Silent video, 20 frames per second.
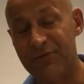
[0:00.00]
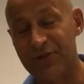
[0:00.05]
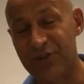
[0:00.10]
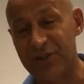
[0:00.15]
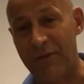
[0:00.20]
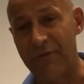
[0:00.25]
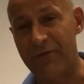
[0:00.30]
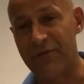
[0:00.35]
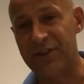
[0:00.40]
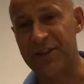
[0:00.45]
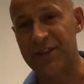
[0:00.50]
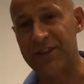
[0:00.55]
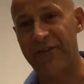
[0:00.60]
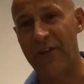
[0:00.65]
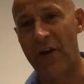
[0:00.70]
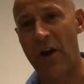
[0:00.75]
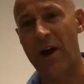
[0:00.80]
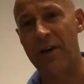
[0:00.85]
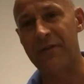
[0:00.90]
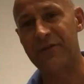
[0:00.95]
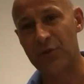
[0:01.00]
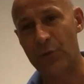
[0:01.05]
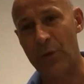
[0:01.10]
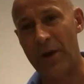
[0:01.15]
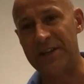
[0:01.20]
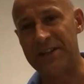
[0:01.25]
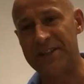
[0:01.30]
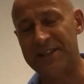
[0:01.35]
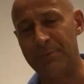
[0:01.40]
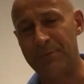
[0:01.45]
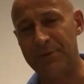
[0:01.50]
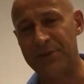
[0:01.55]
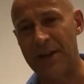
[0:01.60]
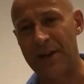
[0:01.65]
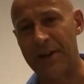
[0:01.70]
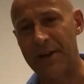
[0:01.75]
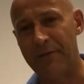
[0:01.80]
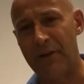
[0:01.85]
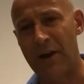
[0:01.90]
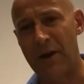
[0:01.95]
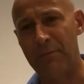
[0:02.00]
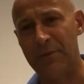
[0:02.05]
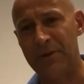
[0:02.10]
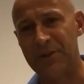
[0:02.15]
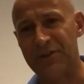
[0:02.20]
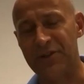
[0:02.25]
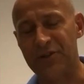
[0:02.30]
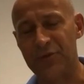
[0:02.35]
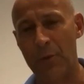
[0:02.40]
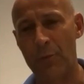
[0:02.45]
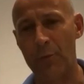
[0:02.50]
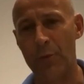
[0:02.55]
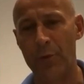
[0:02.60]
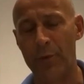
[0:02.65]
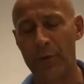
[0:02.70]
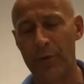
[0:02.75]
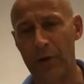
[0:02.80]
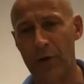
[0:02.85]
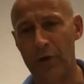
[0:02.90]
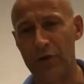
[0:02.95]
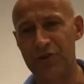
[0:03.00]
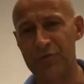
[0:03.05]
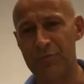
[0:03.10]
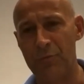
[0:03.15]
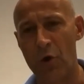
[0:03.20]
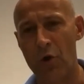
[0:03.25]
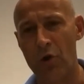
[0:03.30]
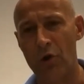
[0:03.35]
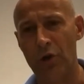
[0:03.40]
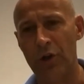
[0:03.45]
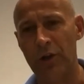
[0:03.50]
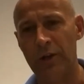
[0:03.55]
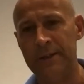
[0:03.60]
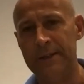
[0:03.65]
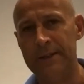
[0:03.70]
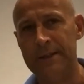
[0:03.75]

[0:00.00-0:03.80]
75 to 80% of our business when we were a lot smaller.